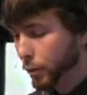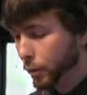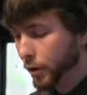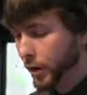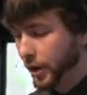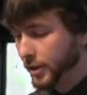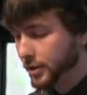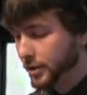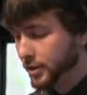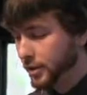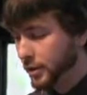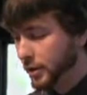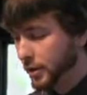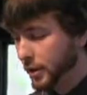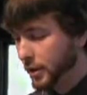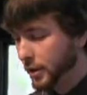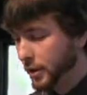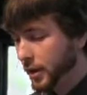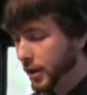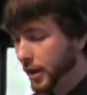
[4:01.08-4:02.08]
points.
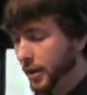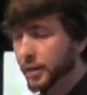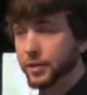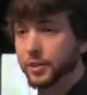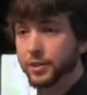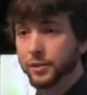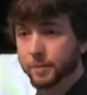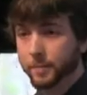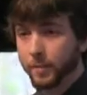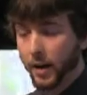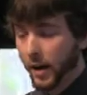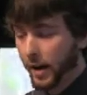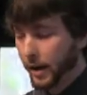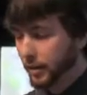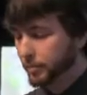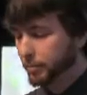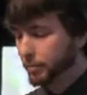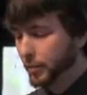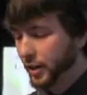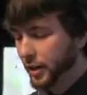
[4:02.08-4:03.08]
And this is
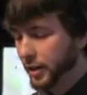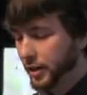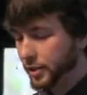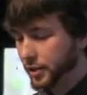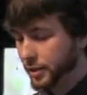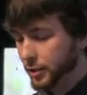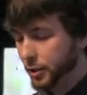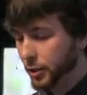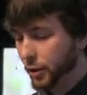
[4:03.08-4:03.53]
fine because,